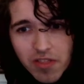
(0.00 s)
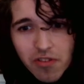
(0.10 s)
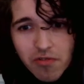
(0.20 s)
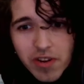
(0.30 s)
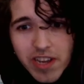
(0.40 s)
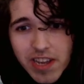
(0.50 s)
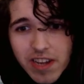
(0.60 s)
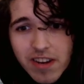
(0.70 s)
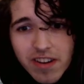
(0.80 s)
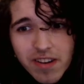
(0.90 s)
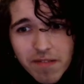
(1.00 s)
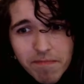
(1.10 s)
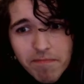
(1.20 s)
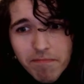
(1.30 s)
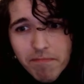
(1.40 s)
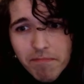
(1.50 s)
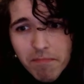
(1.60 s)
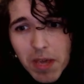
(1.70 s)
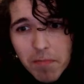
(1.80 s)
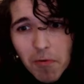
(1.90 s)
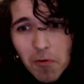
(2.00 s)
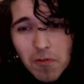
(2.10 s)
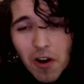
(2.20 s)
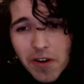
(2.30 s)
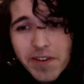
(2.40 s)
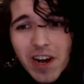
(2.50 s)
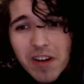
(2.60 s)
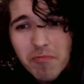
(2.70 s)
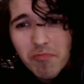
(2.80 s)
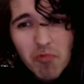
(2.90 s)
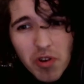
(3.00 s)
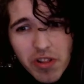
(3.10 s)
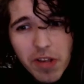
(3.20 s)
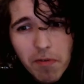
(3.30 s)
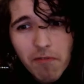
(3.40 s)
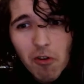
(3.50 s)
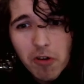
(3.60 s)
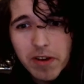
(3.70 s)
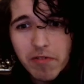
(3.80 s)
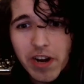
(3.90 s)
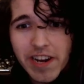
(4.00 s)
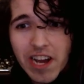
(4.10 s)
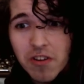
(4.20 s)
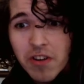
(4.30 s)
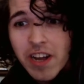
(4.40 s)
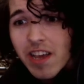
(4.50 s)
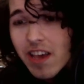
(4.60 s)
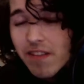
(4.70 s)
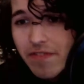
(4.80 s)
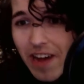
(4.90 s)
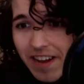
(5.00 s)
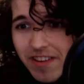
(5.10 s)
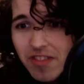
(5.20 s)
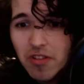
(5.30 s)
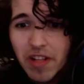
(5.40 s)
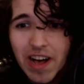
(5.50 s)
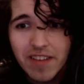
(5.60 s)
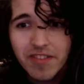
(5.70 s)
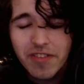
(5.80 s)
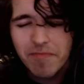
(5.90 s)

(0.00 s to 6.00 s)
three people are not really performing right now. In fact, in the last